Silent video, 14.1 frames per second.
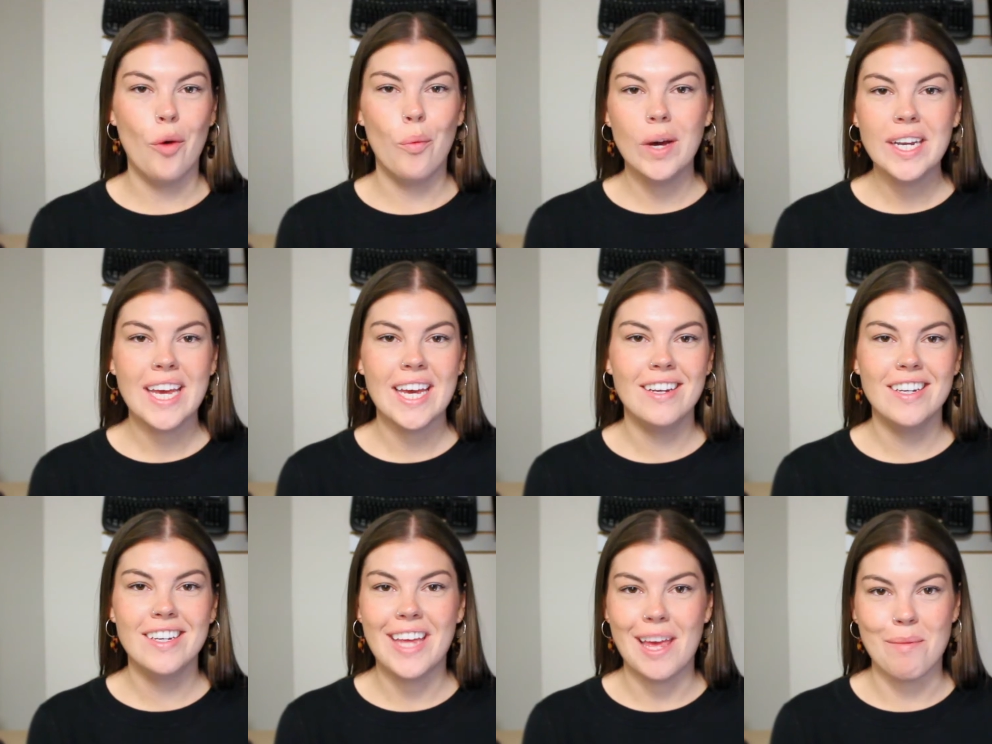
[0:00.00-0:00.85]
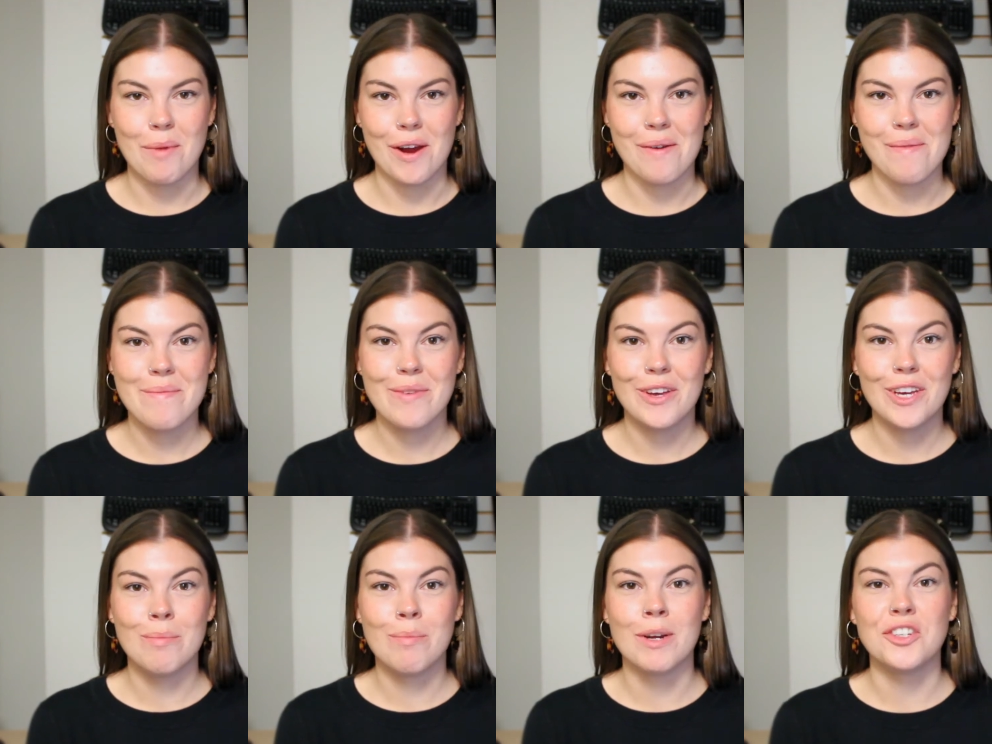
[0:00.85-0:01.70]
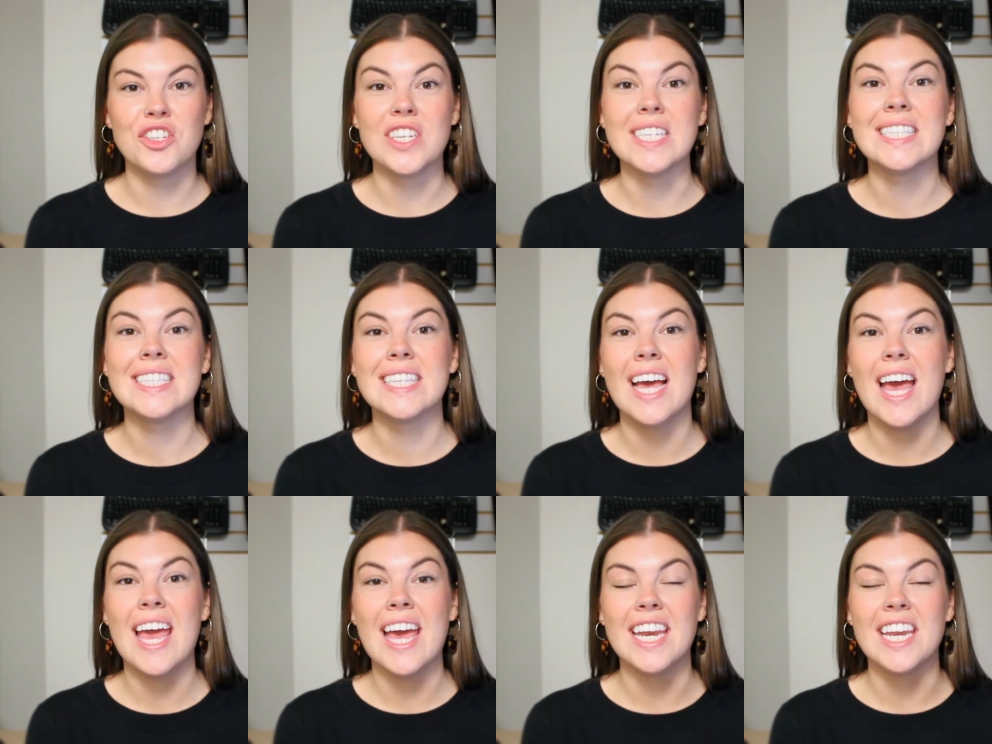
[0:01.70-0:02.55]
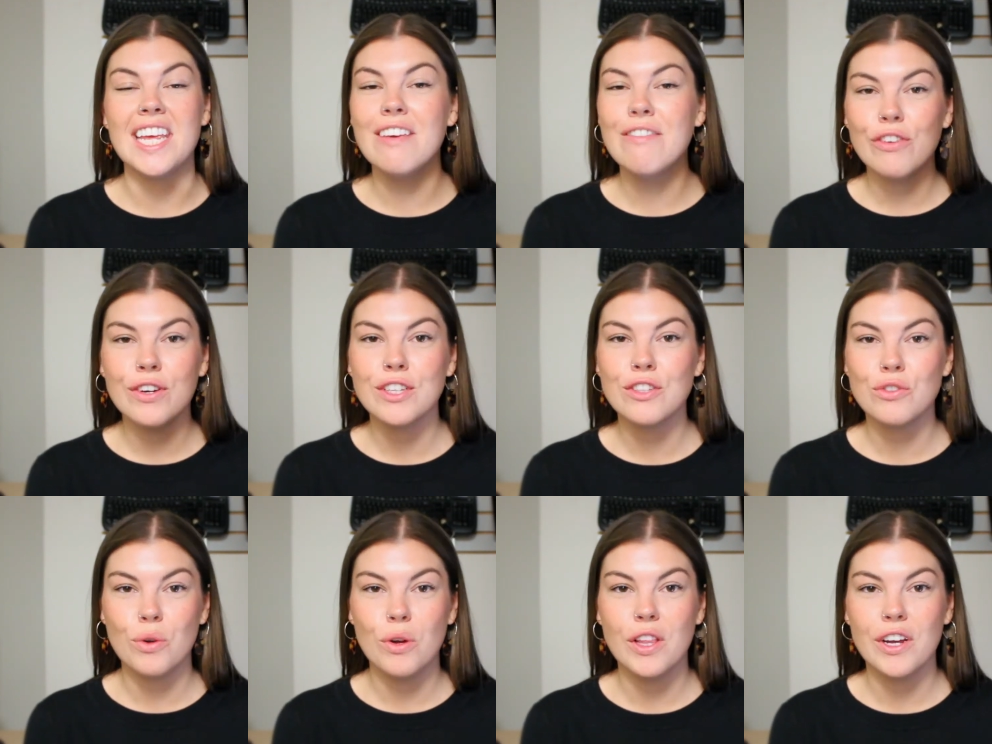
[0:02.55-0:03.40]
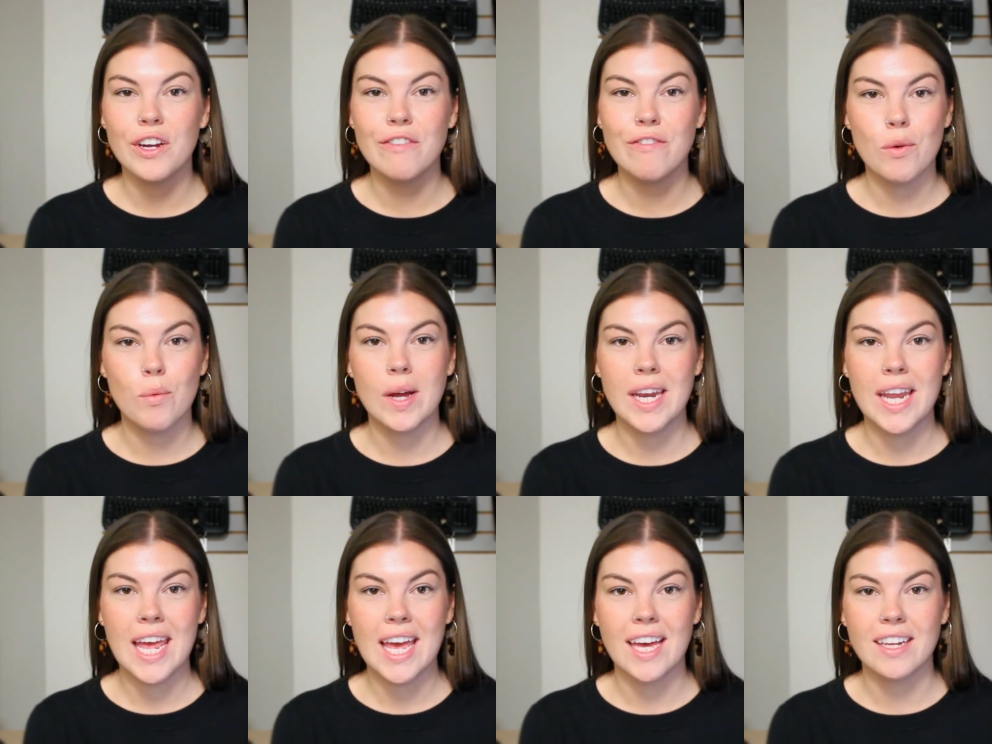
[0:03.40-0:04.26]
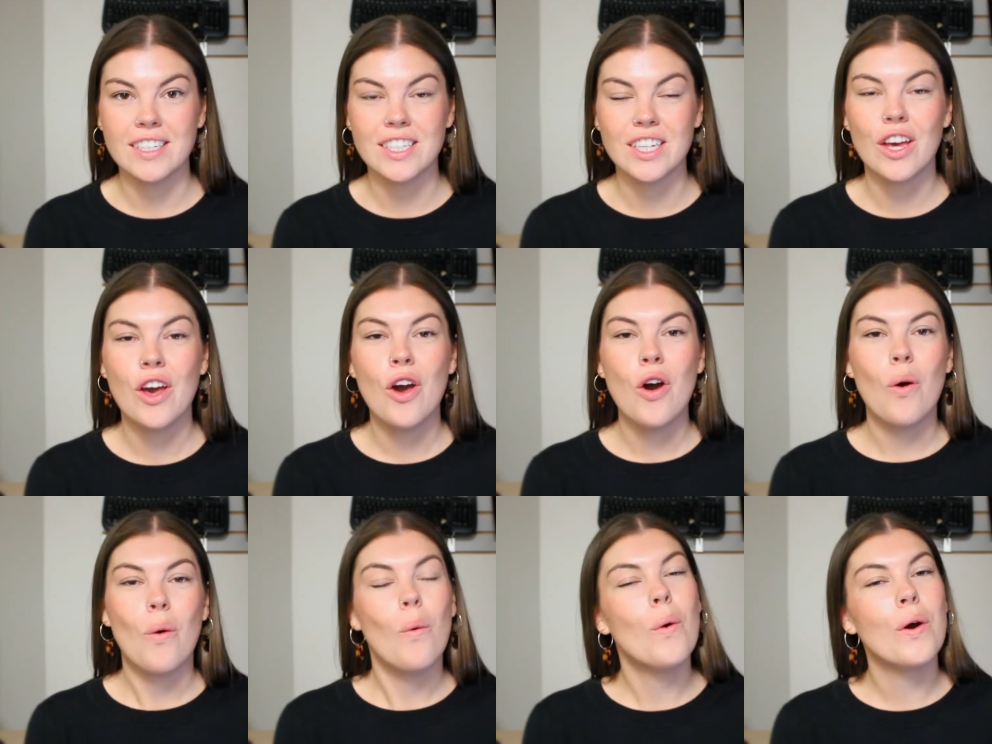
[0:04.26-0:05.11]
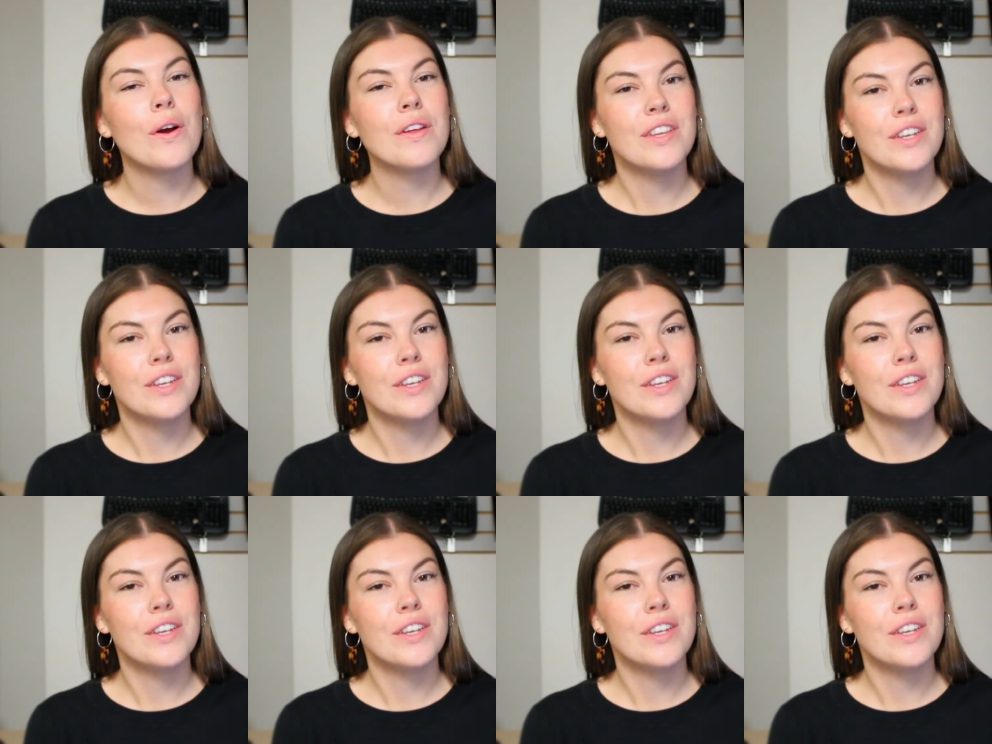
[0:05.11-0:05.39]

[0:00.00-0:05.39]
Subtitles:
one-handed gamer could purchase an Evo controller for one hand or the